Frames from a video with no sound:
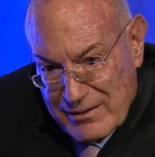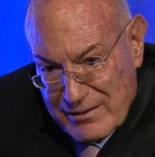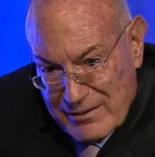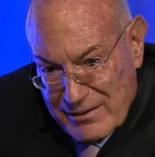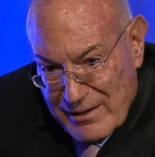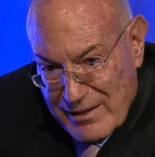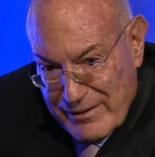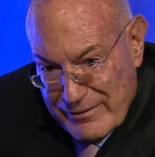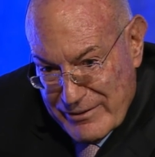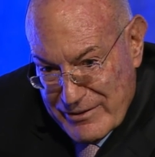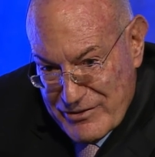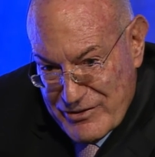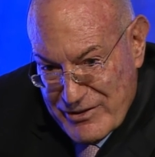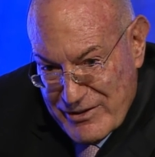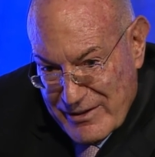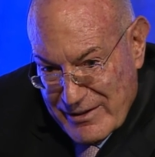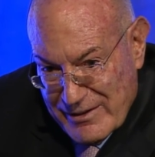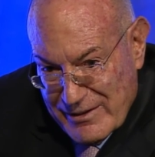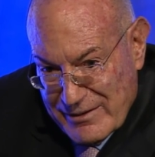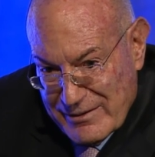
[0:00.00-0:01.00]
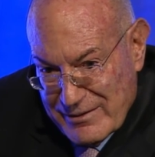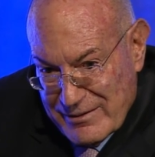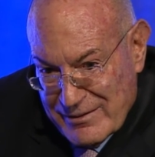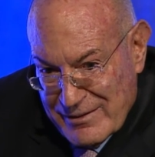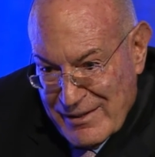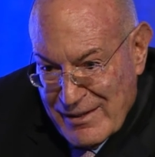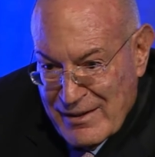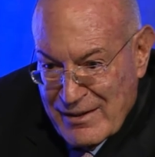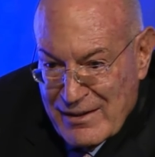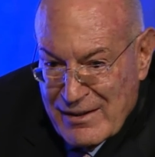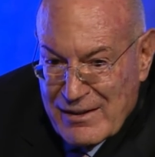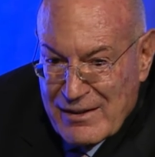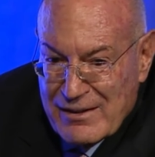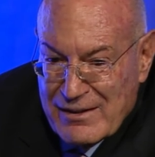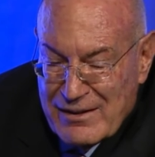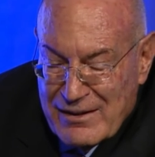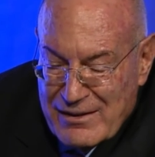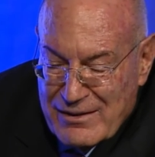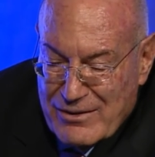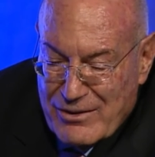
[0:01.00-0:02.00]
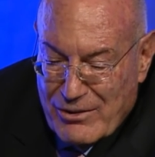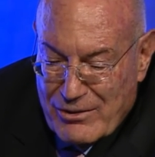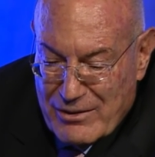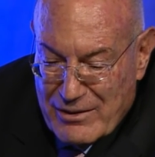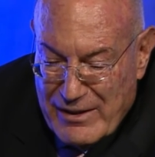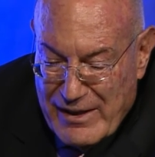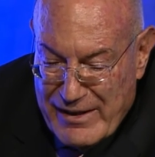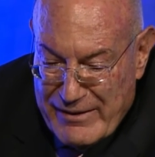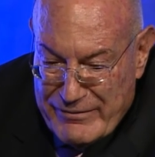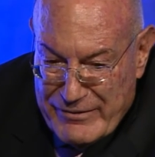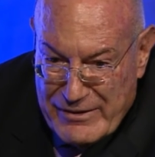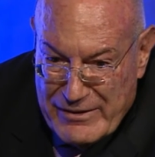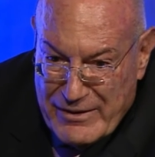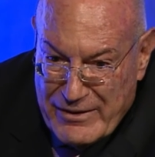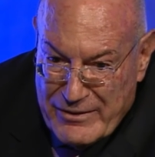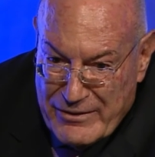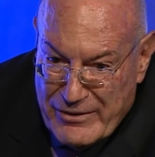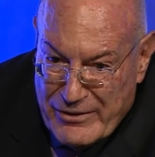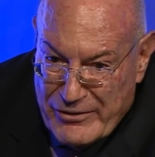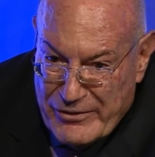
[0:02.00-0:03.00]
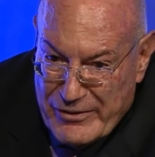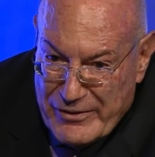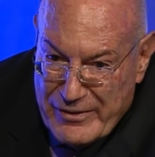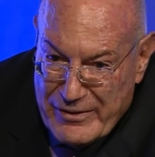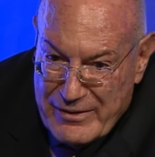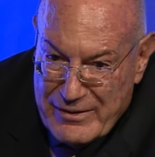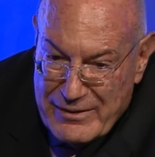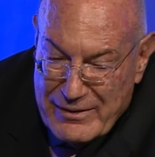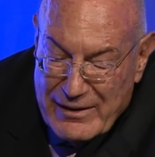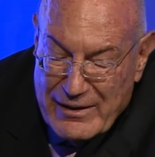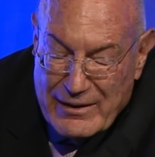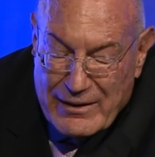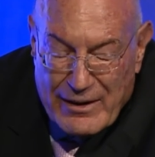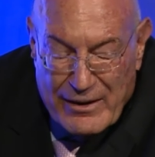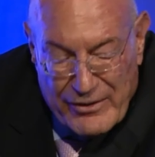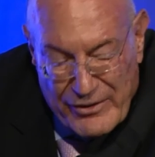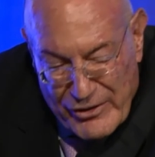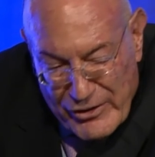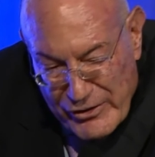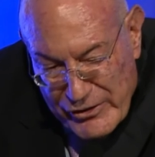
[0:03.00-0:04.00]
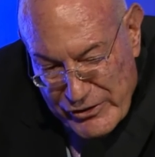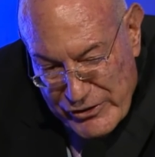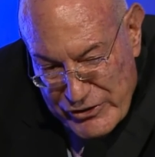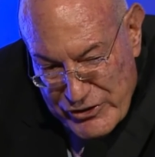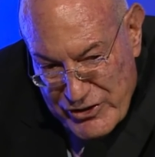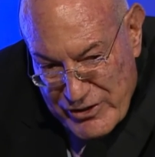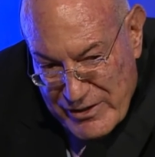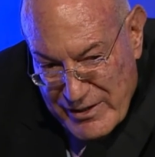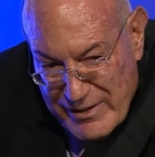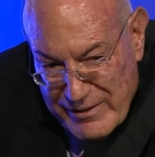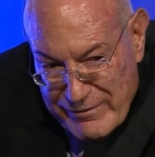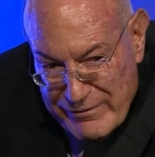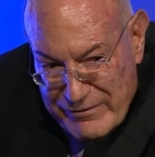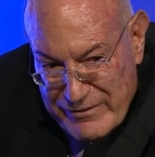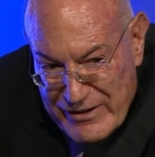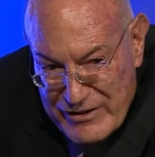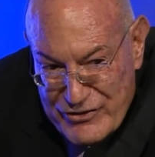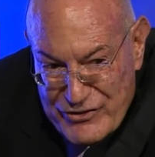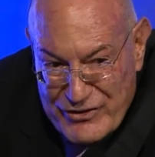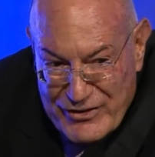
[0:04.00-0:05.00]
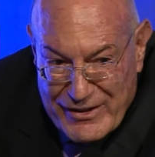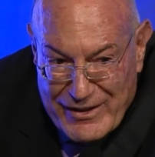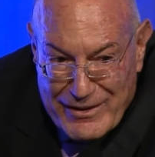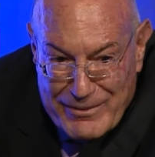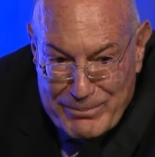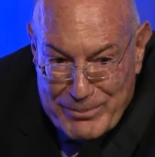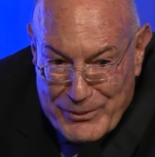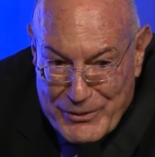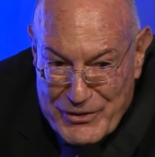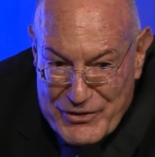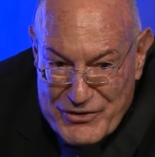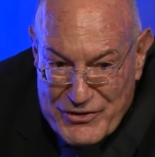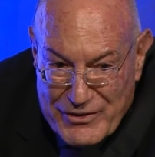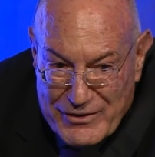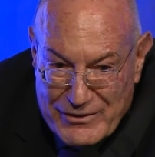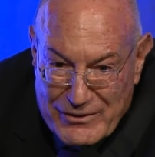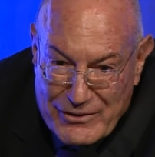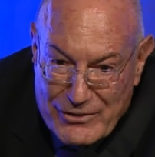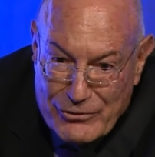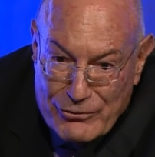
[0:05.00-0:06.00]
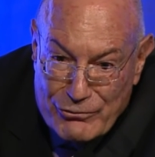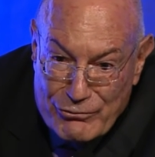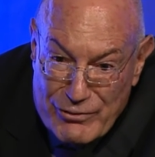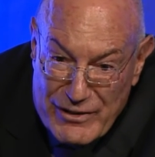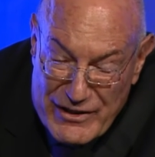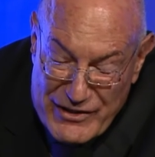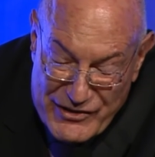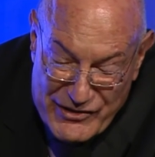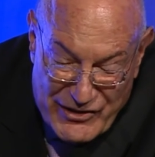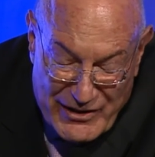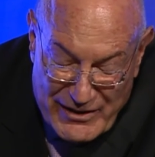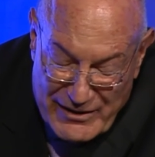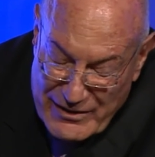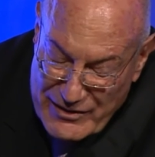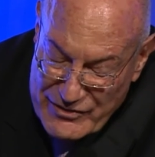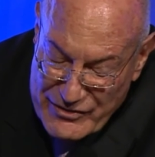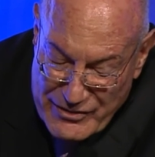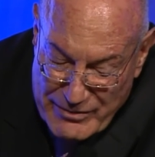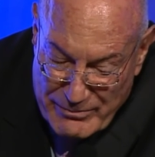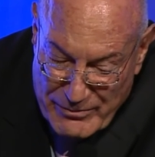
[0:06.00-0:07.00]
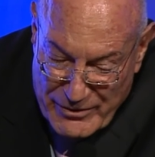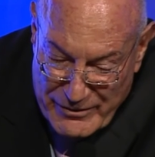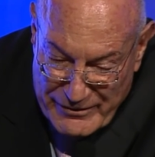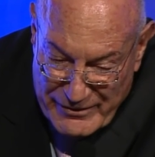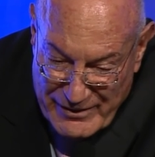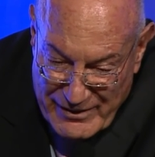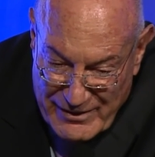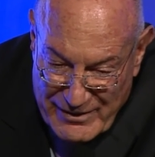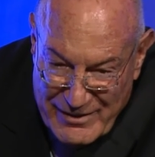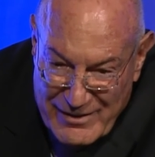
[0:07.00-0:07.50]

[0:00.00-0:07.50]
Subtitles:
I haven't seen it, called Heaven and Earth. And I urge every single person to re-see this movie.